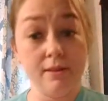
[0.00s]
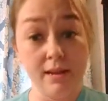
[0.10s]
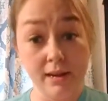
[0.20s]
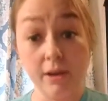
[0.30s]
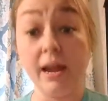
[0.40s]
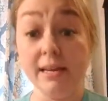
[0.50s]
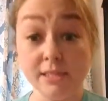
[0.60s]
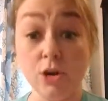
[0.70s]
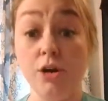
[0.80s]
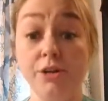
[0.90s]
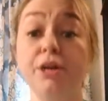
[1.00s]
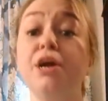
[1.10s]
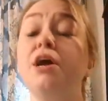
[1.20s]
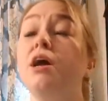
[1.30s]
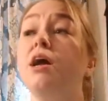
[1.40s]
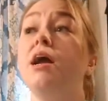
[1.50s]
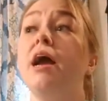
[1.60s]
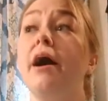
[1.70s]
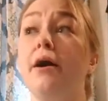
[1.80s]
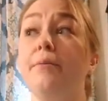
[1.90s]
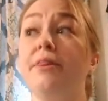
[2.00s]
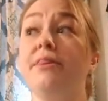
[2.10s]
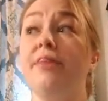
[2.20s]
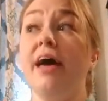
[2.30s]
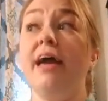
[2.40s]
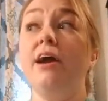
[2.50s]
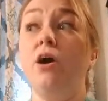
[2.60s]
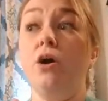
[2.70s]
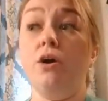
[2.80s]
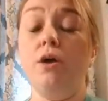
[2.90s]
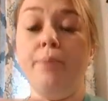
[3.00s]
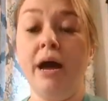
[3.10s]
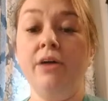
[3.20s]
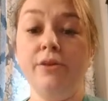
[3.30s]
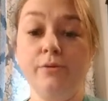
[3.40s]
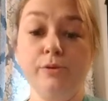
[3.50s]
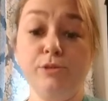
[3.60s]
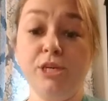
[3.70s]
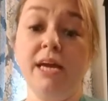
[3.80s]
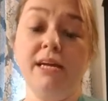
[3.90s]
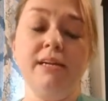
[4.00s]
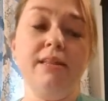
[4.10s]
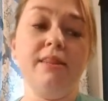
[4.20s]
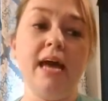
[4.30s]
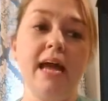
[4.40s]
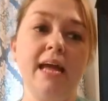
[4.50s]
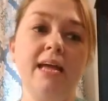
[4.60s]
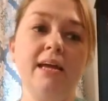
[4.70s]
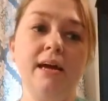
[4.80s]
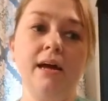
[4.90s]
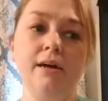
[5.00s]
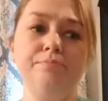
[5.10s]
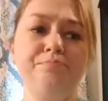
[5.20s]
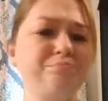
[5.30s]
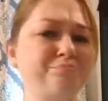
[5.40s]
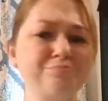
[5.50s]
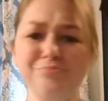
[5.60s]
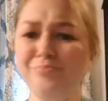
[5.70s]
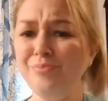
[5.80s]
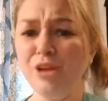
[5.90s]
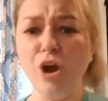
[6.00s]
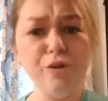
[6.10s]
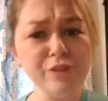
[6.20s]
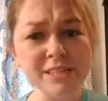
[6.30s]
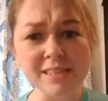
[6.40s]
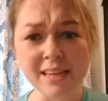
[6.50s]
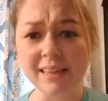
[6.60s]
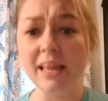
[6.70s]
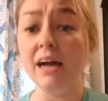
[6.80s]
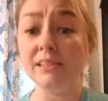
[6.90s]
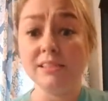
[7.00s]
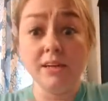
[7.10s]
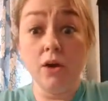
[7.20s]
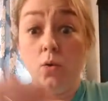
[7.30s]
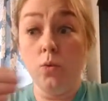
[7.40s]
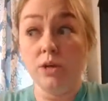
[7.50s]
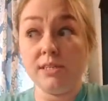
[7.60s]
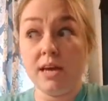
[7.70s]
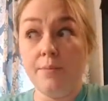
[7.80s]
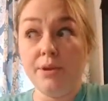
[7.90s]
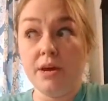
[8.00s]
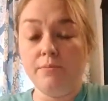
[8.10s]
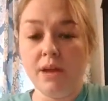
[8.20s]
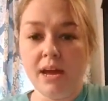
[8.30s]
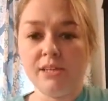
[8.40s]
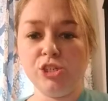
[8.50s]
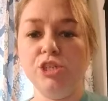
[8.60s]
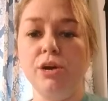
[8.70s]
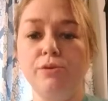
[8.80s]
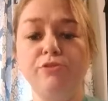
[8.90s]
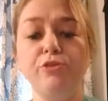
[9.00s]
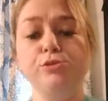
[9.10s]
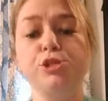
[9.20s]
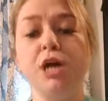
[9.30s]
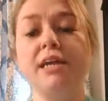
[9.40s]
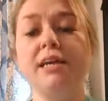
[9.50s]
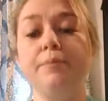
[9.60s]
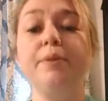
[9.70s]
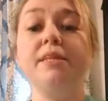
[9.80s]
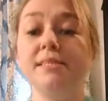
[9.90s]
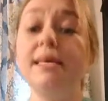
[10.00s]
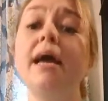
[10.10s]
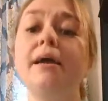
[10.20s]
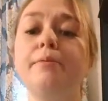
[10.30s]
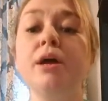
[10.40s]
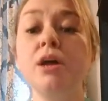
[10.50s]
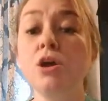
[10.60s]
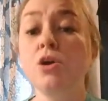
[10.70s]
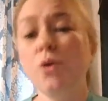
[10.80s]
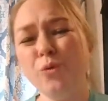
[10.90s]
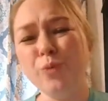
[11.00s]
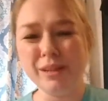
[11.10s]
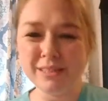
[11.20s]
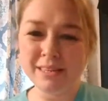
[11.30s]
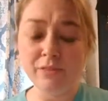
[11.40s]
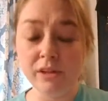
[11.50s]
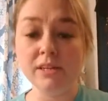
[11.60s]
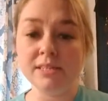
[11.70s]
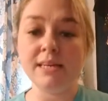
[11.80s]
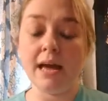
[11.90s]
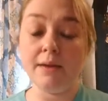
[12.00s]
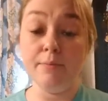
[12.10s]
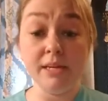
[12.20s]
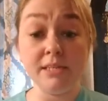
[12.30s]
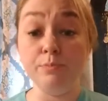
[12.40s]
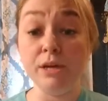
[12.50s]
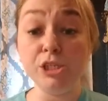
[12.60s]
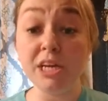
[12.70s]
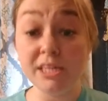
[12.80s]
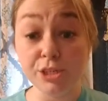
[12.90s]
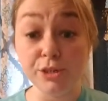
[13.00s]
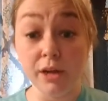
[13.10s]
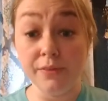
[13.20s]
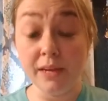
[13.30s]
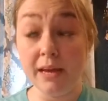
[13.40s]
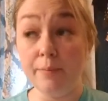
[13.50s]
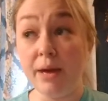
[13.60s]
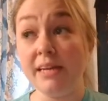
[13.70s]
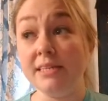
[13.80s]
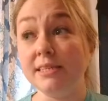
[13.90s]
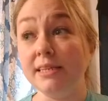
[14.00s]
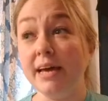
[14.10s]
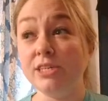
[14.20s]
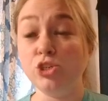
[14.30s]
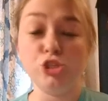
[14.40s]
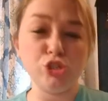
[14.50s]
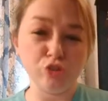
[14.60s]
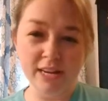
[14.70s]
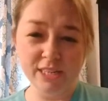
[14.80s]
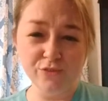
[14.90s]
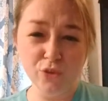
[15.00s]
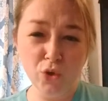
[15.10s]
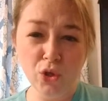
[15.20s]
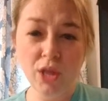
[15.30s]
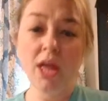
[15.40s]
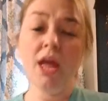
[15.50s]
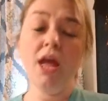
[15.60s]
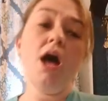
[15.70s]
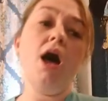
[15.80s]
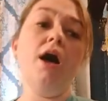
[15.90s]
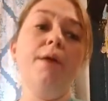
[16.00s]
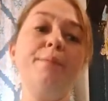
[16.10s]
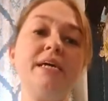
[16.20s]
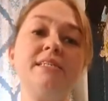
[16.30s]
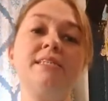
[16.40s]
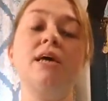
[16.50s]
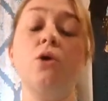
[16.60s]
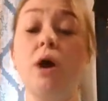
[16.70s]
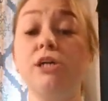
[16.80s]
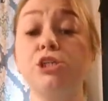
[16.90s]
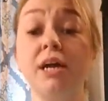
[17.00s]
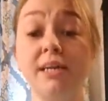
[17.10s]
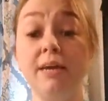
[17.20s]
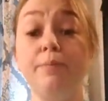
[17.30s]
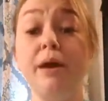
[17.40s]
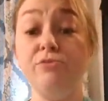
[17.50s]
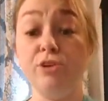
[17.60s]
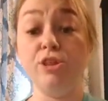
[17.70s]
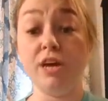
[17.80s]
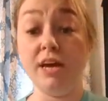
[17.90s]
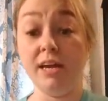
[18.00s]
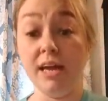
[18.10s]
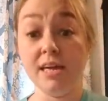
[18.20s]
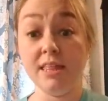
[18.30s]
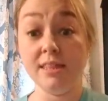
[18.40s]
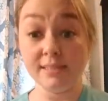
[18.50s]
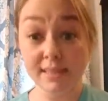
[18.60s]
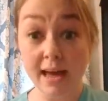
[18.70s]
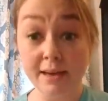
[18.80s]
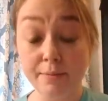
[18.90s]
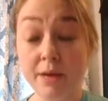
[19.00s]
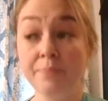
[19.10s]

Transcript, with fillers: in our case, Connor, um, they are about their routine. They um, obviously like to know what's coming up next, you know, and if you try to keep it the same, or relatively the same, it's much easier on them and it's less stressful. Um, and so I try to keep everything the same.